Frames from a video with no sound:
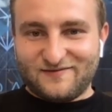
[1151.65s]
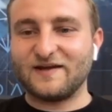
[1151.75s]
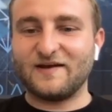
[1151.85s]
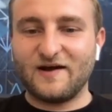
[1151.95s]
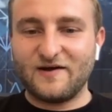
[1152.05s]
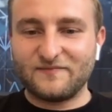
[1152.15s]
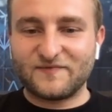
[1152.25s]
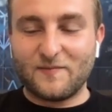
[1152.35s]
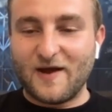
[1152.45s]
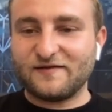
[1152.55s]
Then
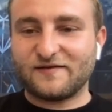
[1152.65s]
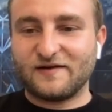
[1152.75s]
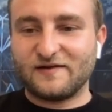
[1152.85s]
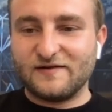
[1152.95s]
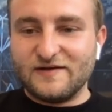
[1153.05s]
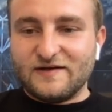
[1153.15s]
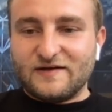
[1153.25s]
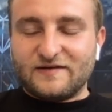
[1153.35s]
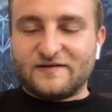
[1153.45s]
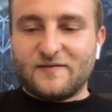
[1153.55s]
the main sale.
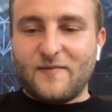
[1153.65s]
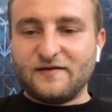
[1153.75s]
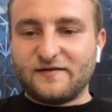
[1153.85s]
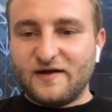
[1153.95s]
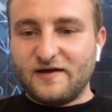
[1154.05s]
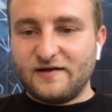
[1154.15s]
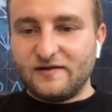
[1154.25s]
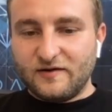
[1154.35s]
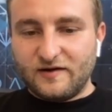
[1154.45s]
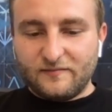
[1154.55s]
The main
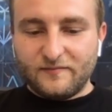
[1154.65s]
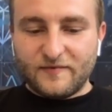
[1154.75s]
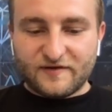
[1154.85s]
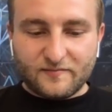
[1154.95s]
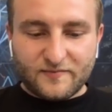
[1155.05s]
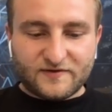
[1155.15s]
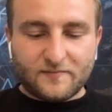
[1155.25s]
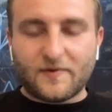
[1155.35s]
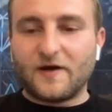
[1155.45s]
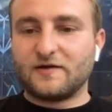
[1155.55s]
sale is a bit
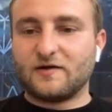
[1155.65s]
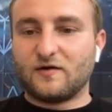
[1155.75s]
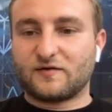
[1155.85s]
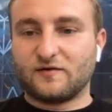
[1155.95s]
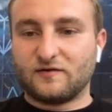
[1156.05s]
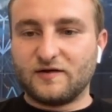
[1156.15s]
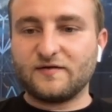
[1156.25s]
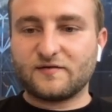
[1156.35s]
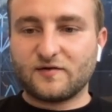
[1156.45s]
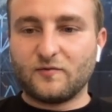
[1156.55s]
depending also on
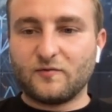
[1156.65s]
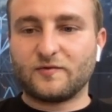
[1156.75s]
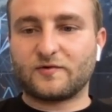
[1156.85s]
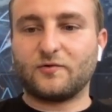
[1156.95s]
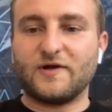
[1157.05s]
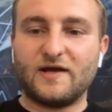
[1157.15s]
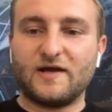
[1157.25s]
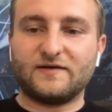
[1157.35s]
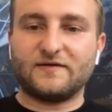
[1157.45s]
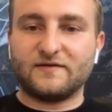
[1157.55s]
Lisk. So we will
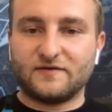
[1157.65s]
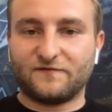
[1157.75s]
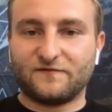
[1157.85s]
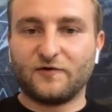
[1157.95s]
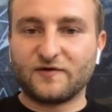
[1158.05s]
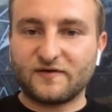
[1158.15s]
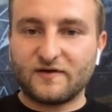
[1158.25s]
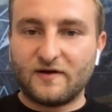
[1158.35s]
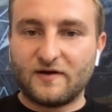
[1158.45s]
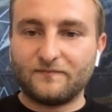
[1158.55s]
create the first
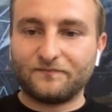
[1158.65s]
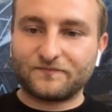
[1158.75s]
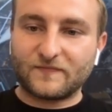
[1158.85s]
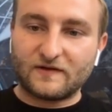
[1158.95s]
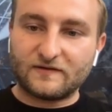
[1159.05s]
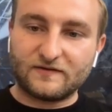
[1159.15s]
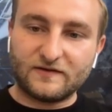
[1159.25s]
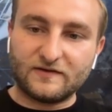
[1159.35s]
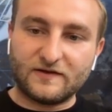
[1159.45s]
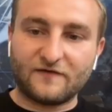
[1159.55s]

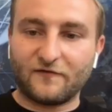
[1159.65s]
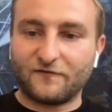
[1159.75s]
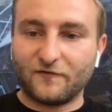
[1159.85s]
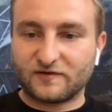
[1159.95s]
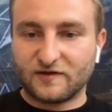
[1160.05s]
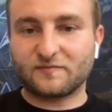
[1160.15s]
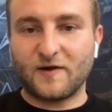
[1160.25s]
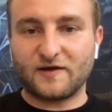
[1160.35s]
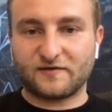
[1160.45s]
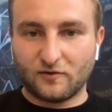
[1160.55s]
the ever first
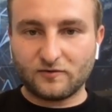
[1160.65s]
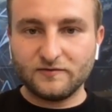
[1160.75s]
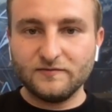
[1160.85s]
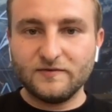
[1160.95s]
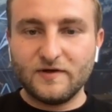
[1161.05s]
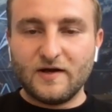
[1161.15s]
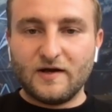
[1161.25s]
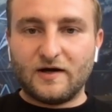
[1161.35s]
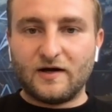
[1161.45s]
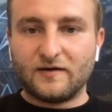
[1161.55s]
Lisk-based token.
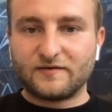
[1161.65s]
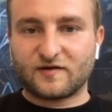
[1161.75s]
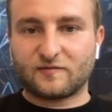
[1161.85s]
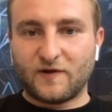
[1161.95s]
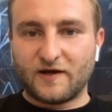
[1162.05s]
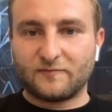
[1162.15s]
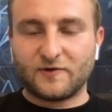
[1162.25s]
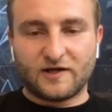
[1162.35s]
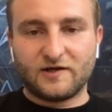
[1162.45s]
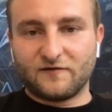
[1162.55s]
This is planned
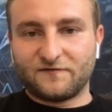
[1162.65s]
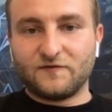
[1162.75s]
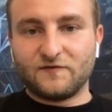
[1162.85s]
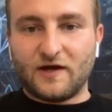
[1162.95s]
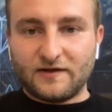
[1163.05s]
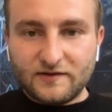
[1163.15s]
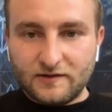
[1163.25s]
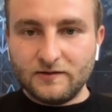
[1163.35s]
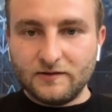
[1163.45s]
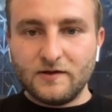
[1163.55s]
beginning of
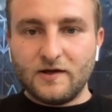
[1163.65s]
2019.